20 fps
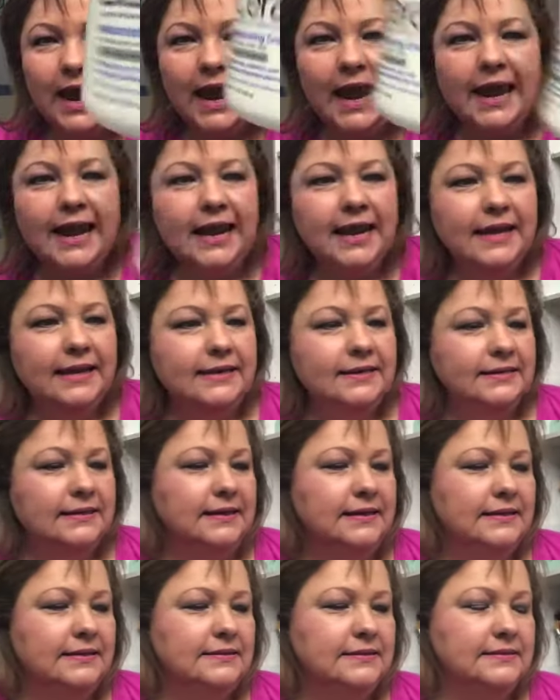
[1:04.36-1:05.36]
and
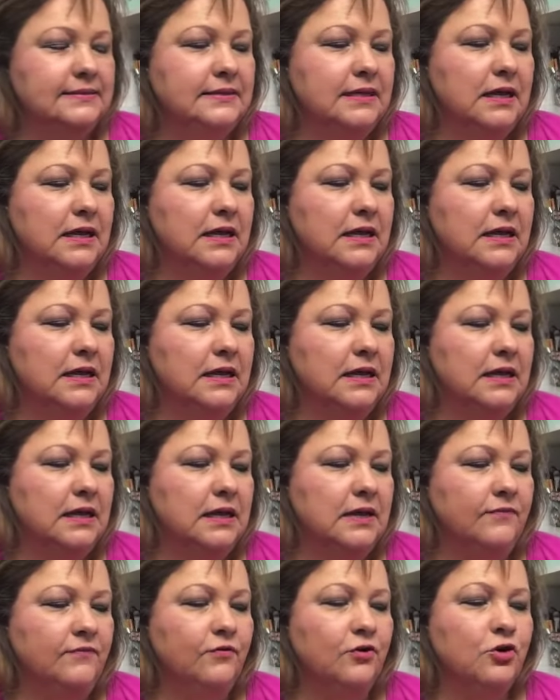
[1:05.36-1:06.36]
it's
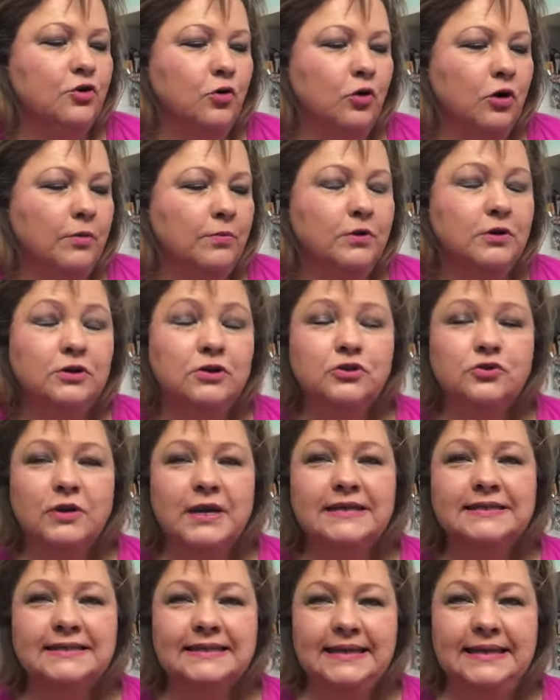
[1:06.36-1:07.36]
for normal to
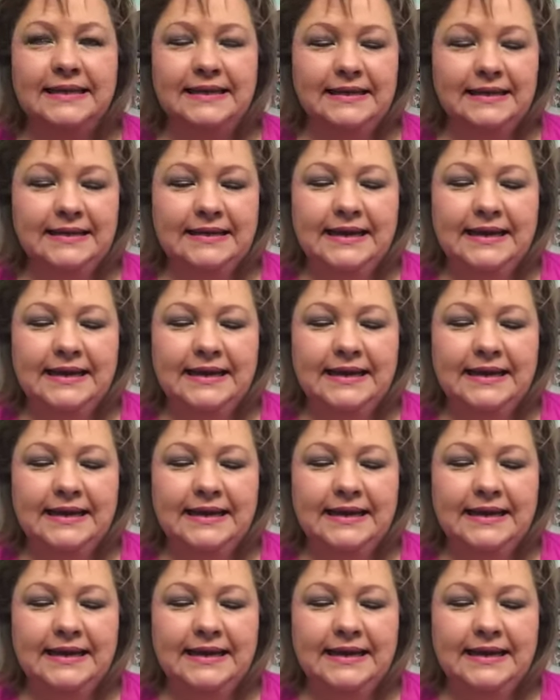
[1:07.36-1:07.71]
dry skin.